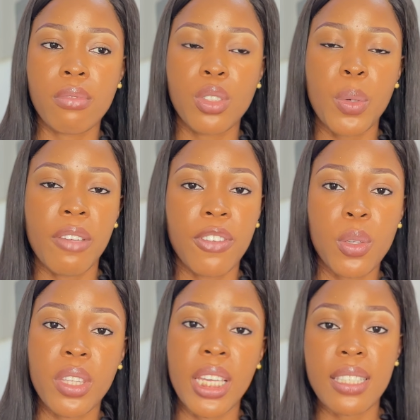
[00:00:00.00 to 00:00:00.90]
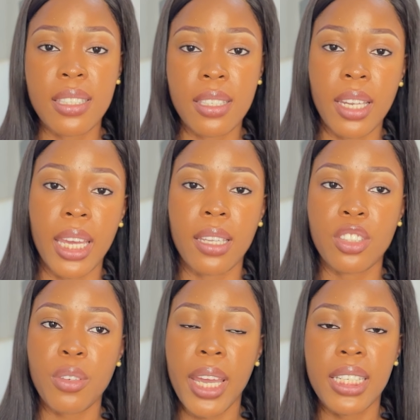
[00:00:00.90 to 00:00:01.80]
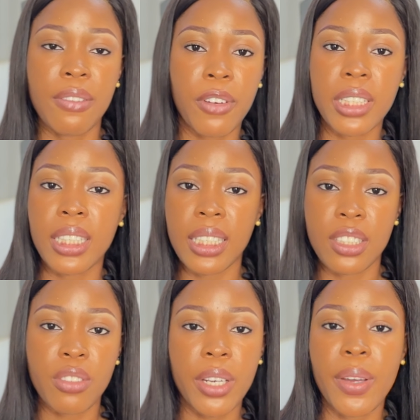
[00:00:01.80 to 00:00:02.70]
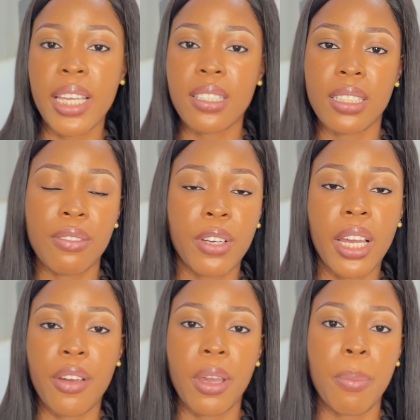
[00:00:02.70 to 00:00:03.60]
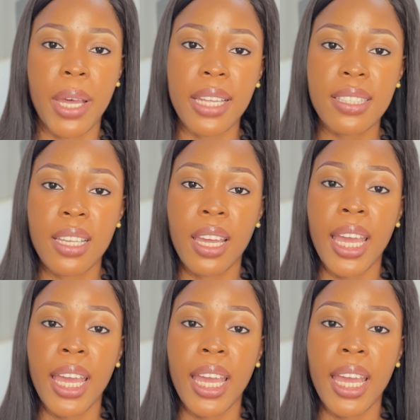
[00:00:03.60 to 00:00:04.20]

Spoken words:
do a few things, like try different things, try your hands on different career paths,